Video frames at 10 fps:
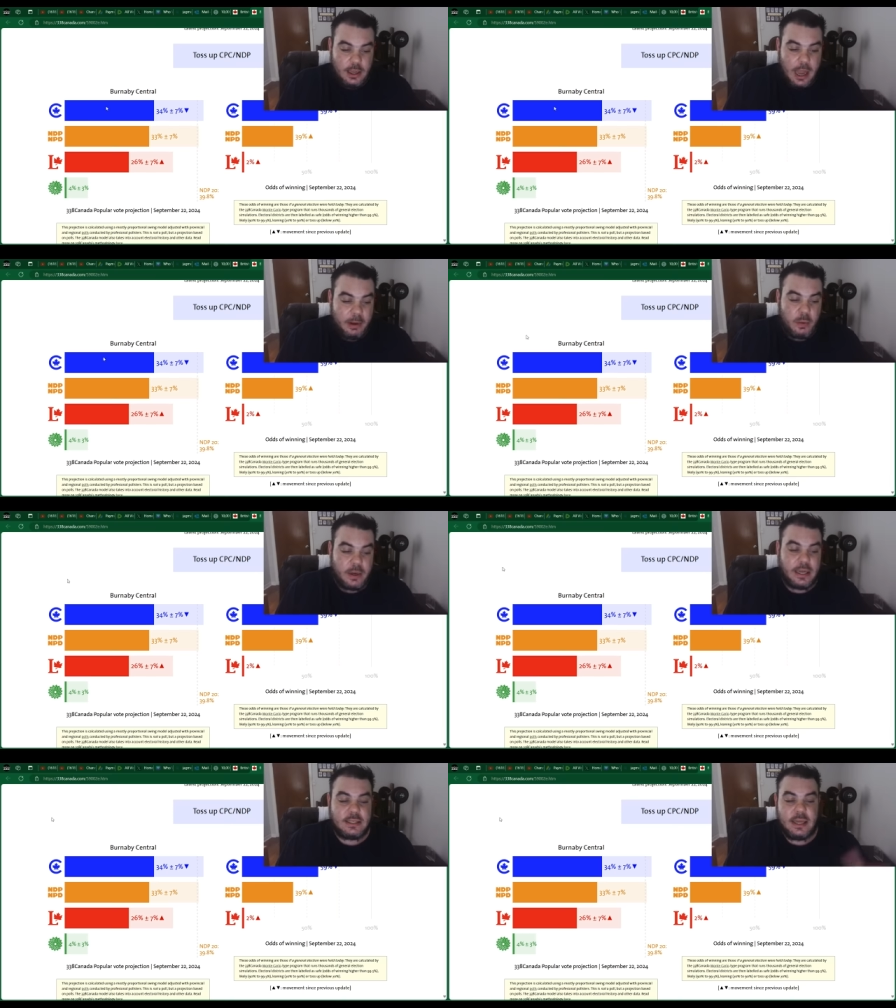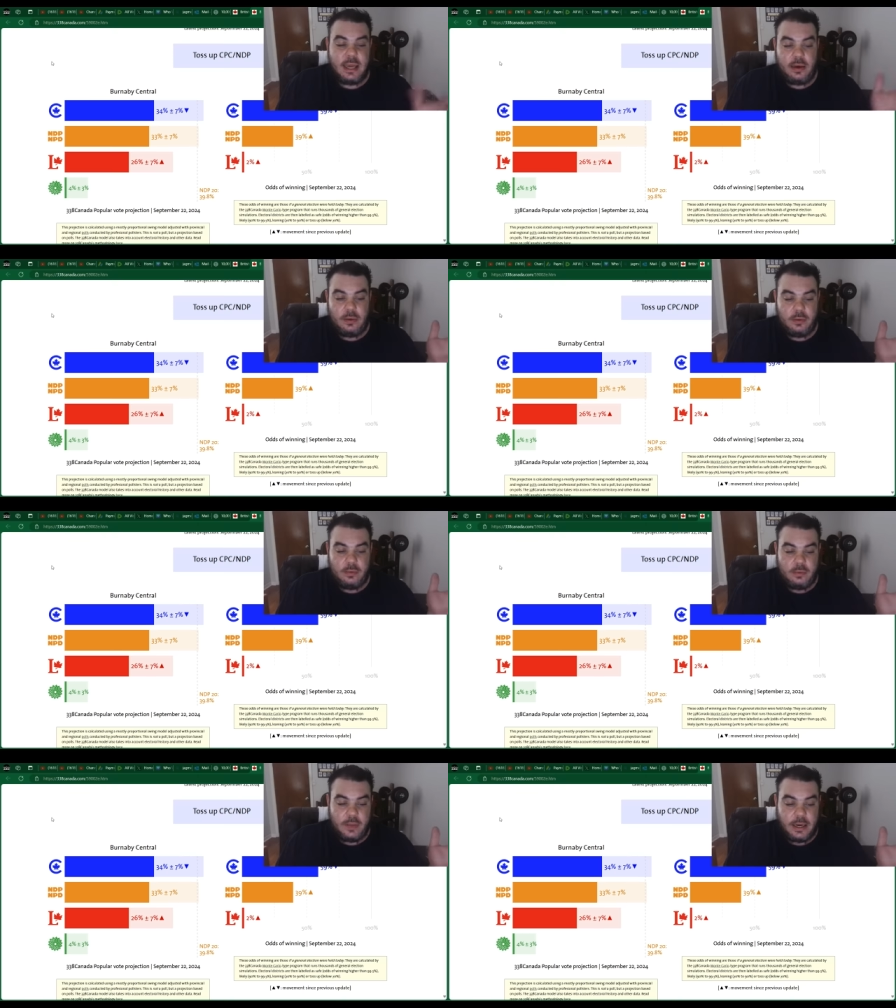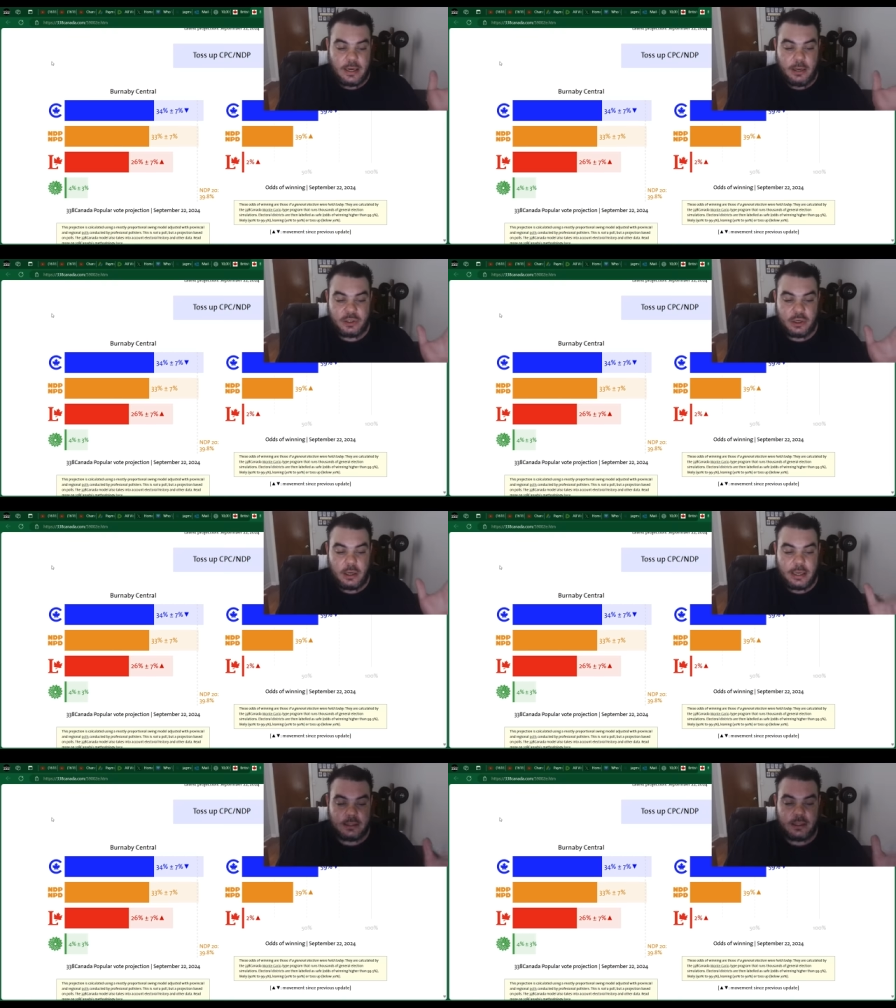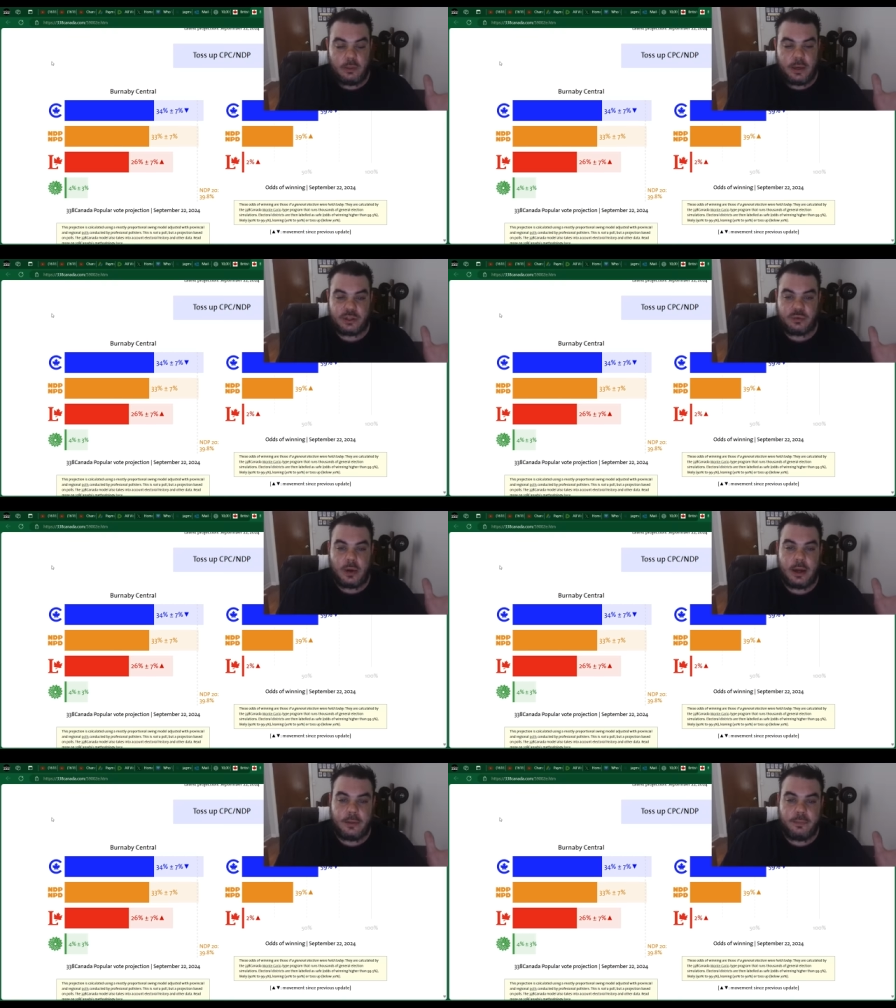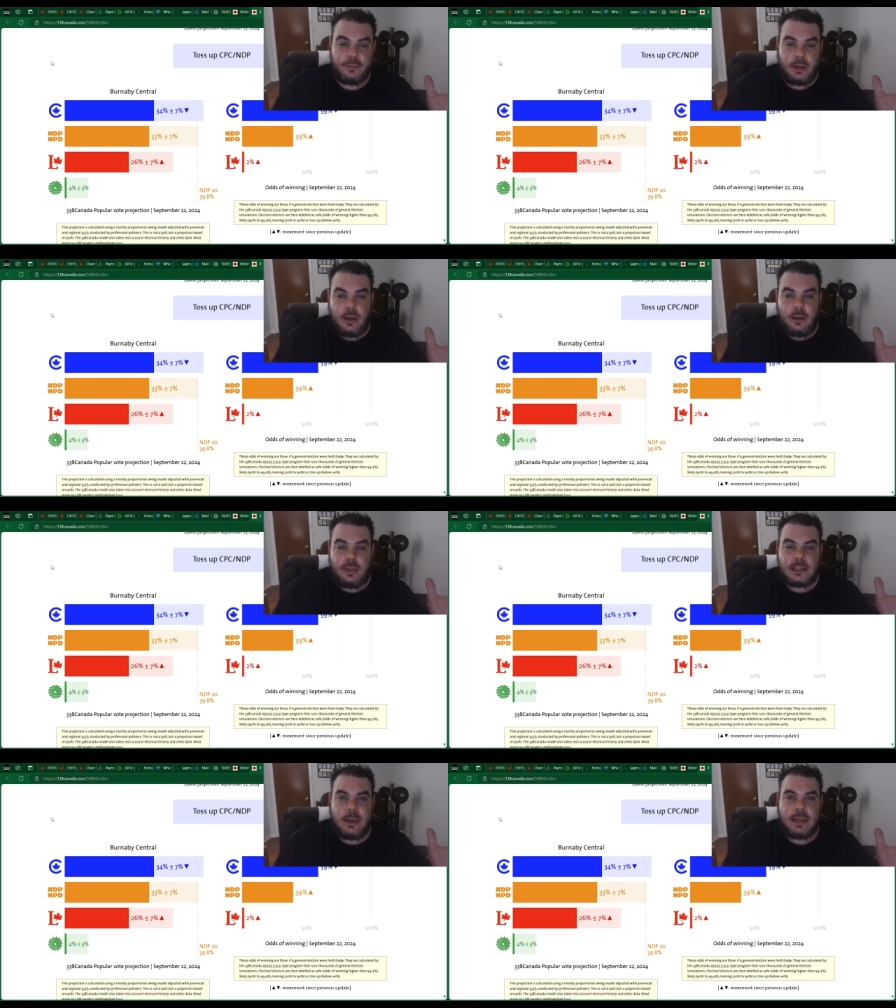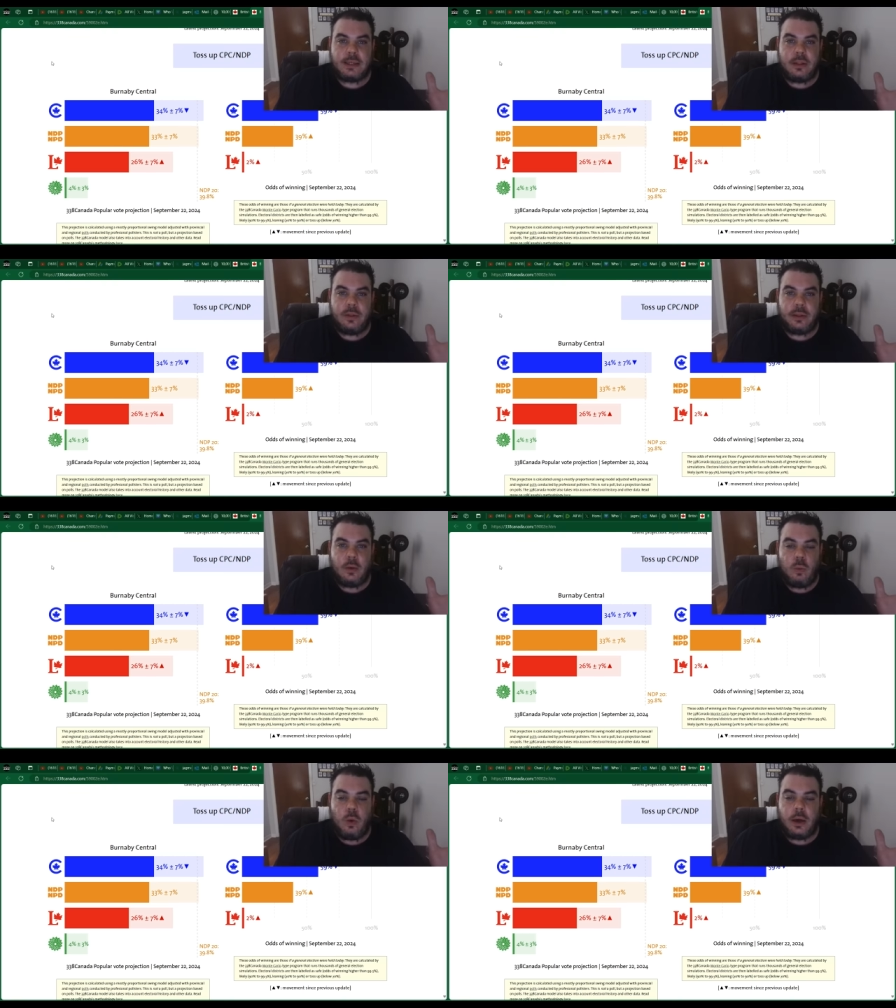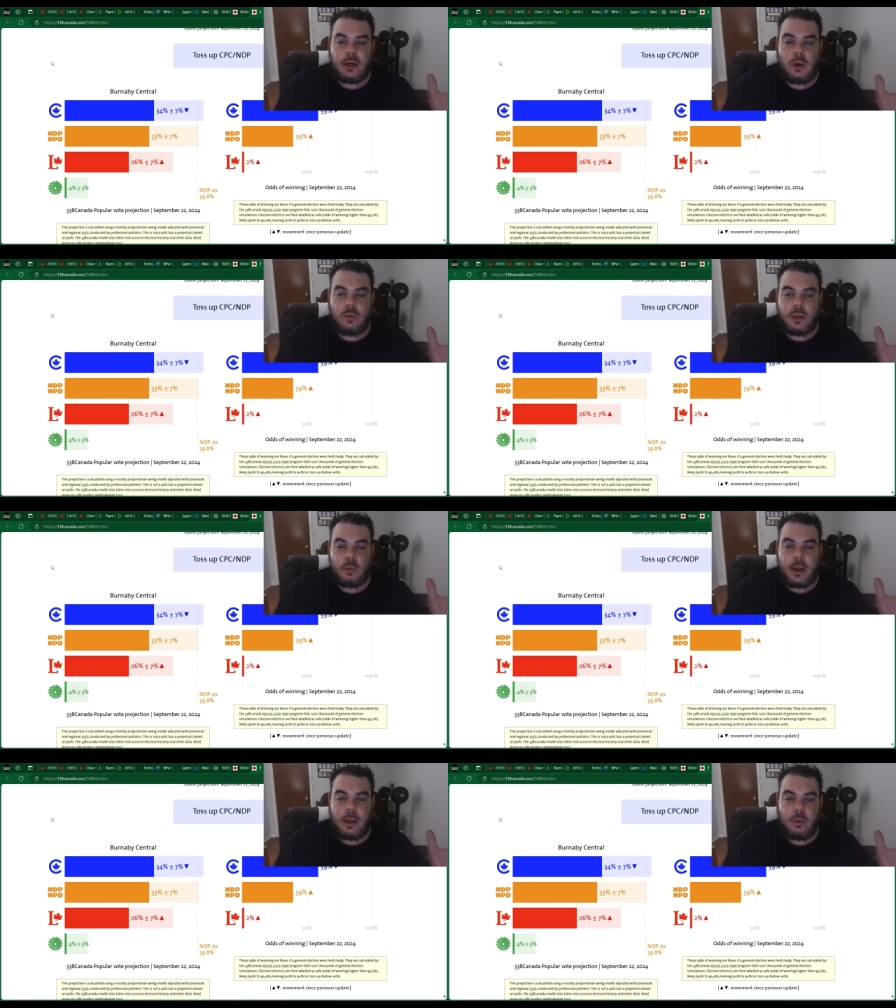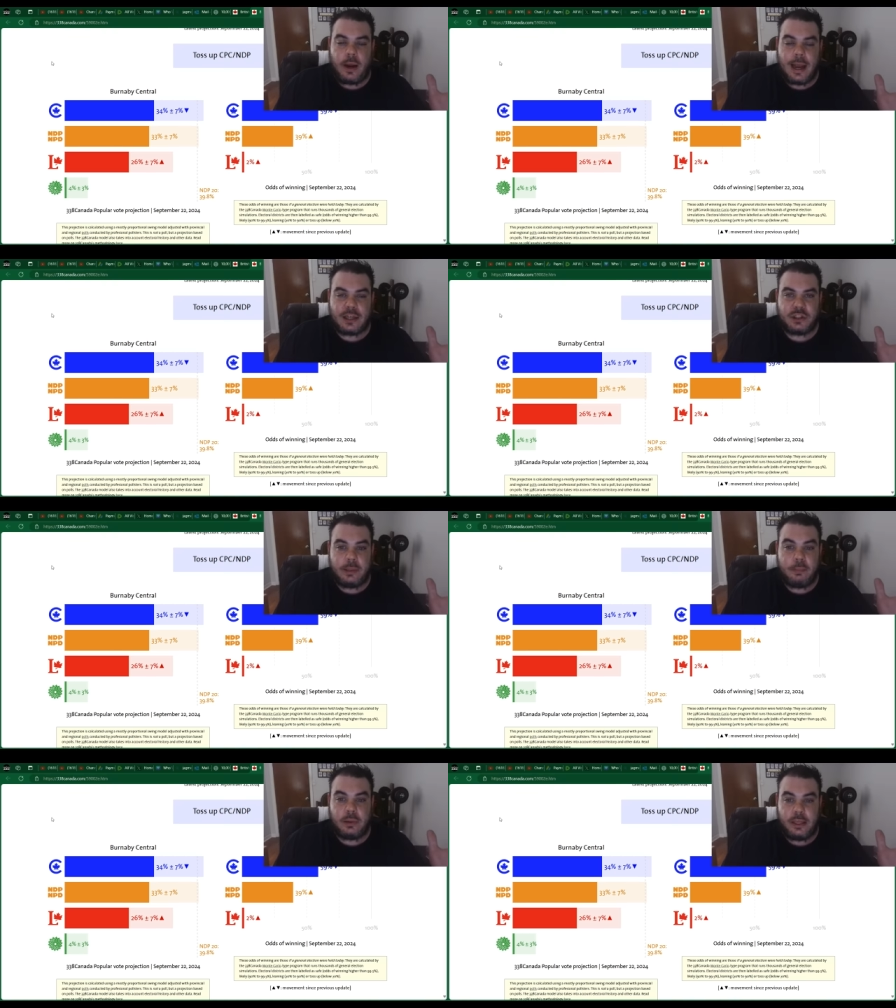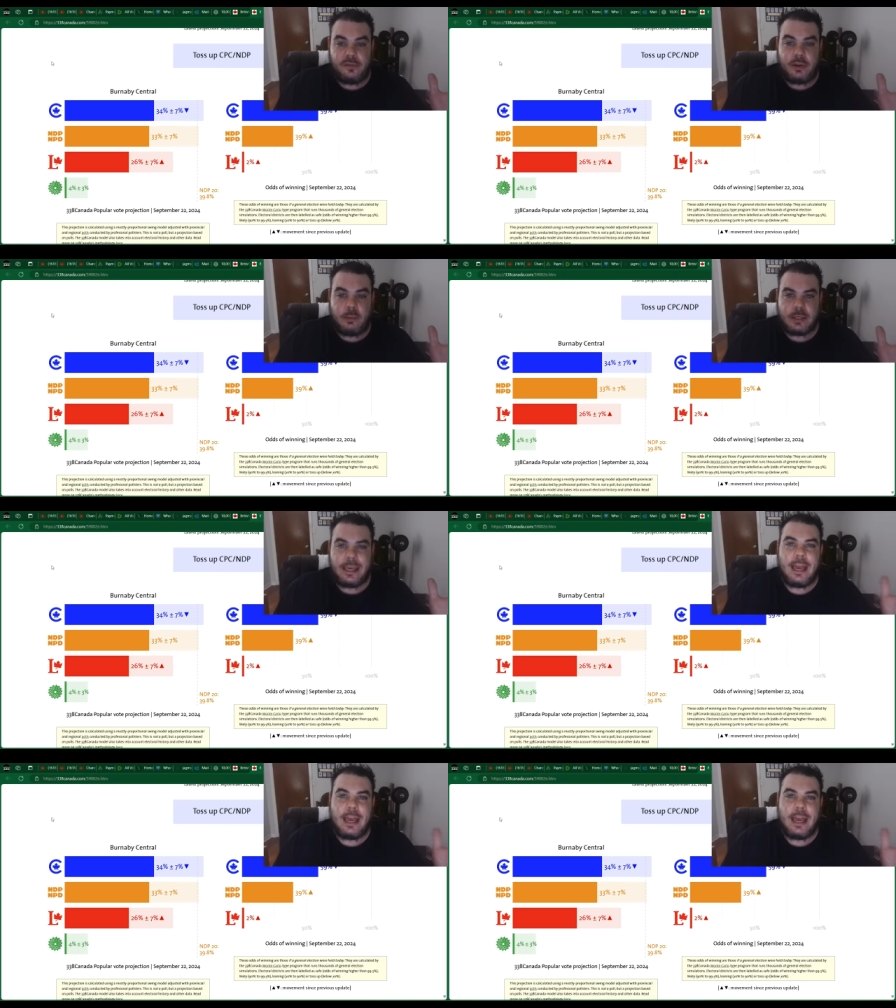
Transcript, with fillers: I mean, when he said that he was going to easily win his riding, that's basically like the one and only way where I actually believed him. I was like,